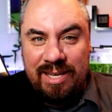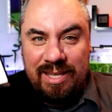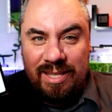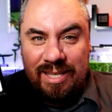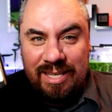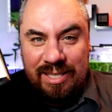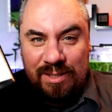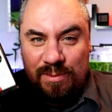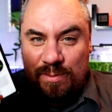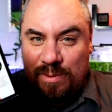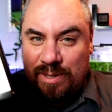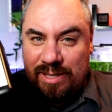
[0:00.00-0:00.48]

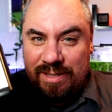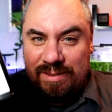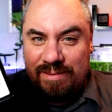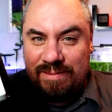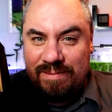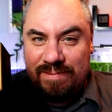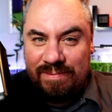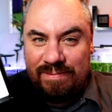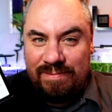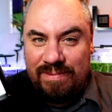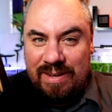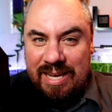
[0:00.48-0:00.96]
This one,
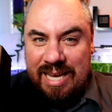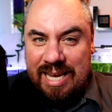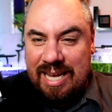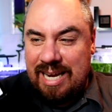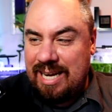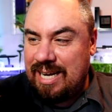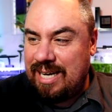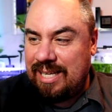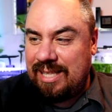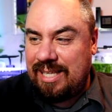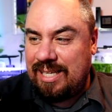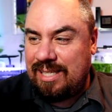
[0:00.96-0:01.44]

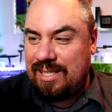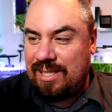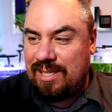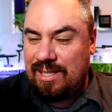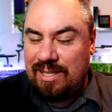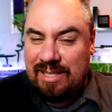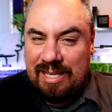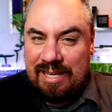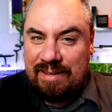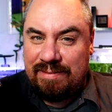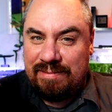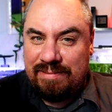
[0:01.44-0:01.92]
very
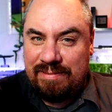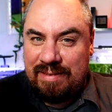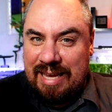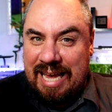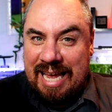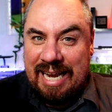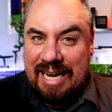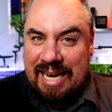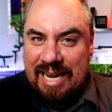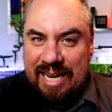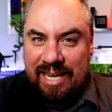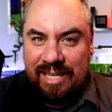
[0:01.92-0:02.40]
little, if
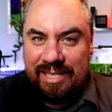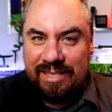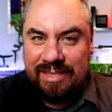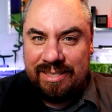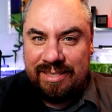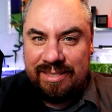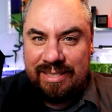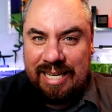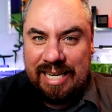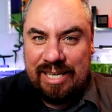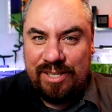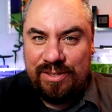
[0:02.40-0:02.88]
any,
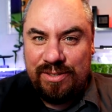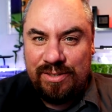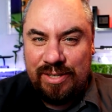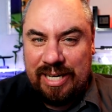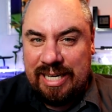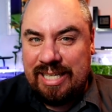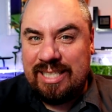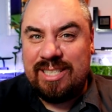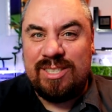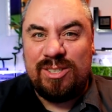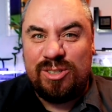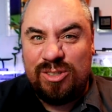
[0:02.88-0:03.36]

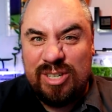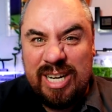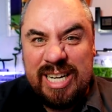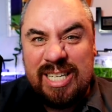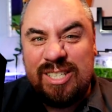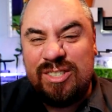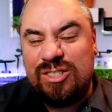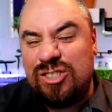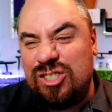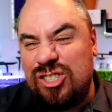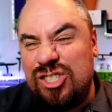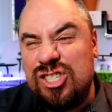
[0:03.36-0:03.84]
nitrates or
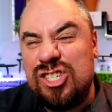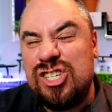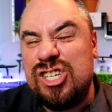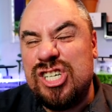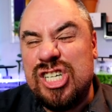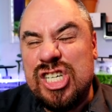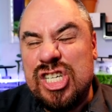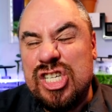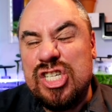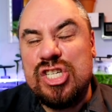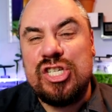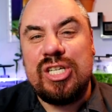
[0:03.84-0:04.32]

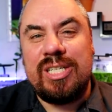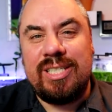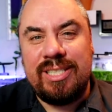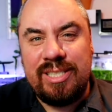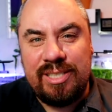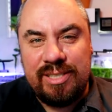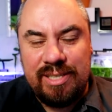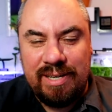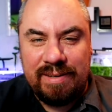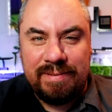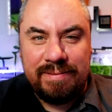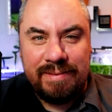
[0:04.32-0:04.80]
nitrogenous
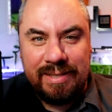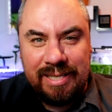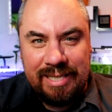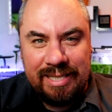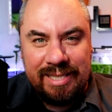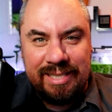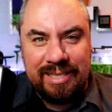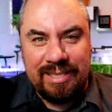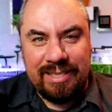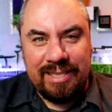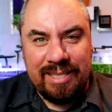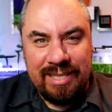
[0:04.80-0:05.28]
stuff in
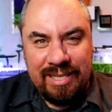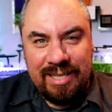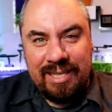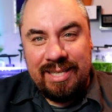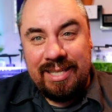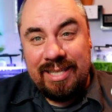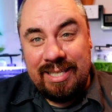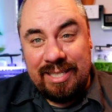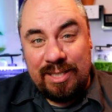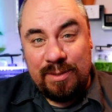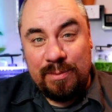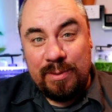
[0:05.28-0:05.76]
it.
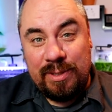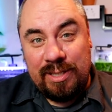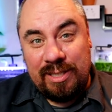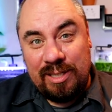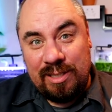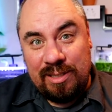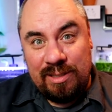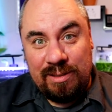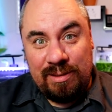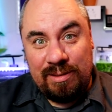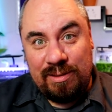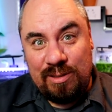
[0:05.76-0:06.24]
This
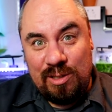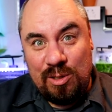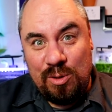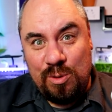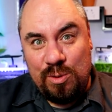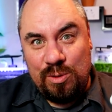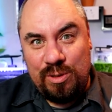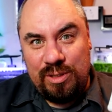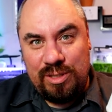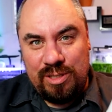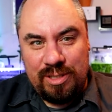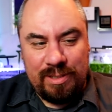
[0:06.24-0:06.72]
one,
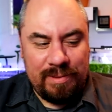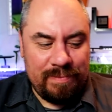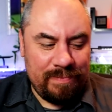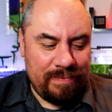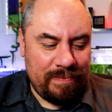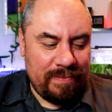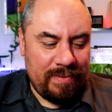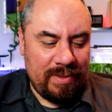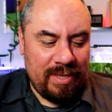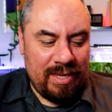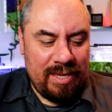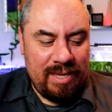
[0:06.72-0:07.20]
loads.
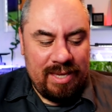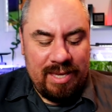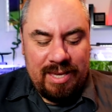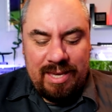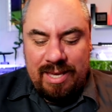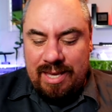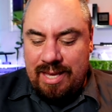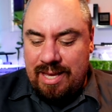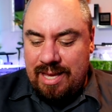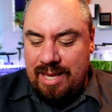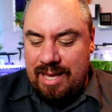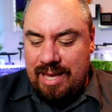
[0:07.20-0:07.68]

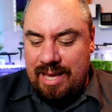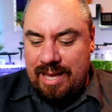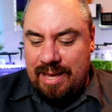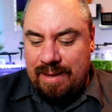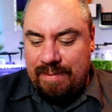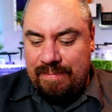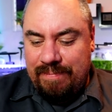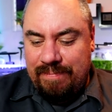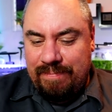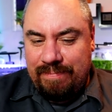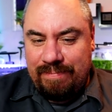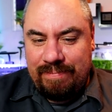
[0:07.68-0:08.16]

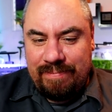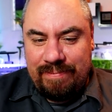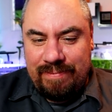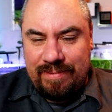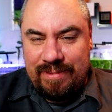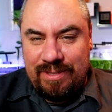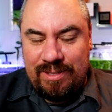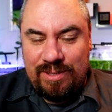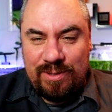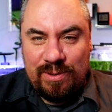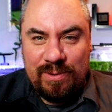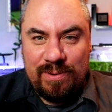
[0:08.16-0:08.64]
Um,
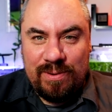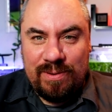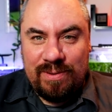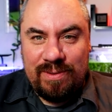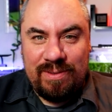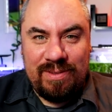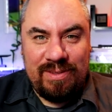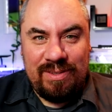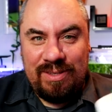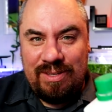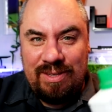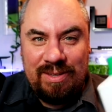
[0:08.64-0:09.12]
so
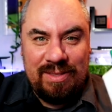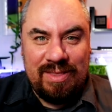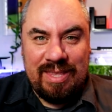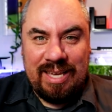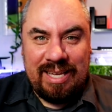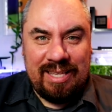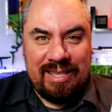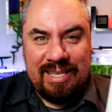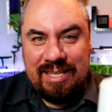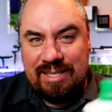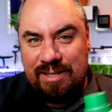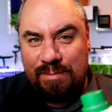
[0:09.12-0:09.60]
you
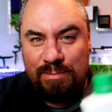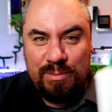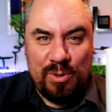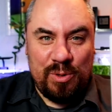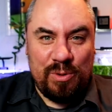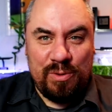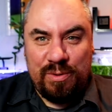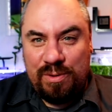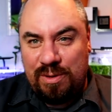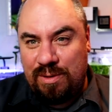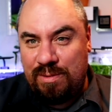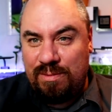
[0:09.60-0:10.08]
think these are
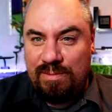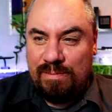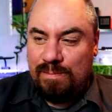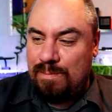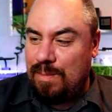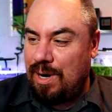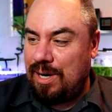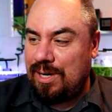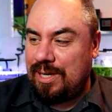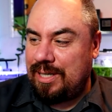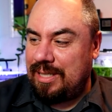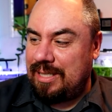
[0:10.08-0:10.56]
both
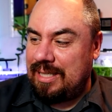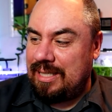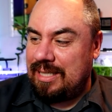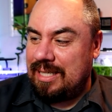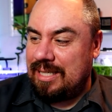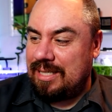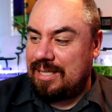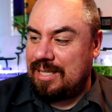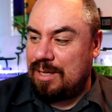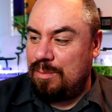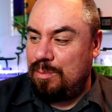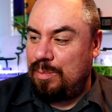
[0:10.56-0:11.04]
marketed
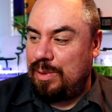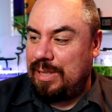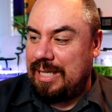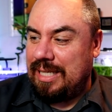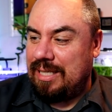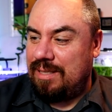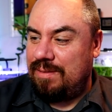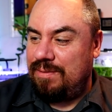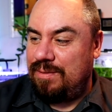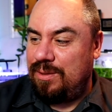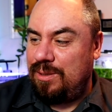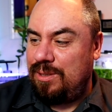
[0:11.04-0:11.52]
as
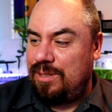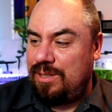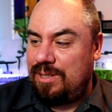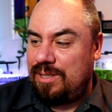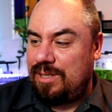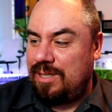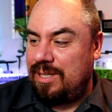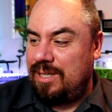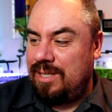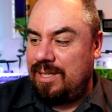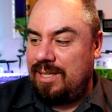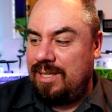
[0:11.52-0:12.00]
complete
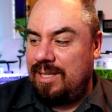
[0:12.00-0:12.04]
foods.